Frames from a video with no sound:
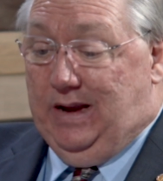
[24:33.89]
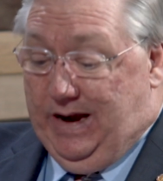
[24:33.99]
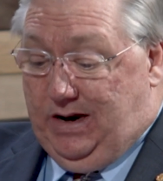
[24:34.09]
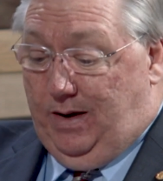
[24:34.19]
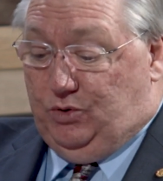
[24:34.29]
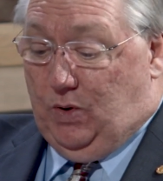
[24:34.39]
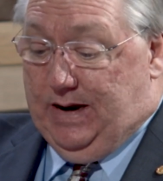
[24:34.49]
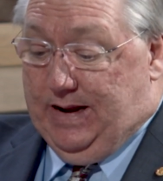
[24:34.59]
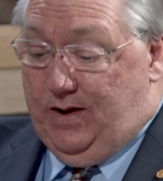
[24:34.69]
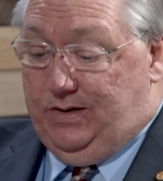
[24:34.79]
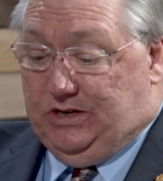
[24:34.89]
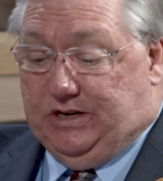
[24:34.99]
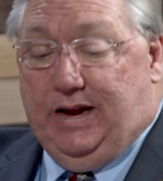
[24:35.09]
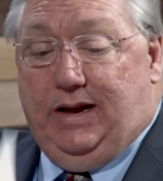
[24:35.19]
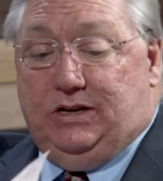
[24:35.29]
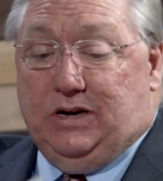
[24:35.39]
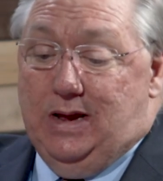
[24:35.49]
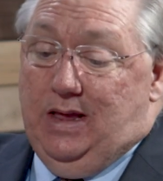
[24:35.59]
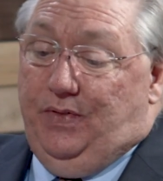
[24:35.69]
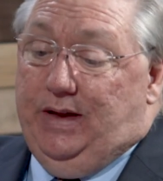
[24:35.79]
He comes right out and says,
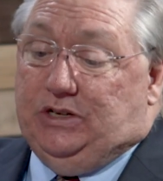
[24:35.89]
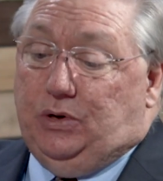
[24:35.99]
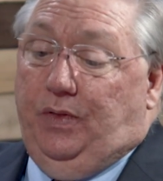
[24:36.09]
this,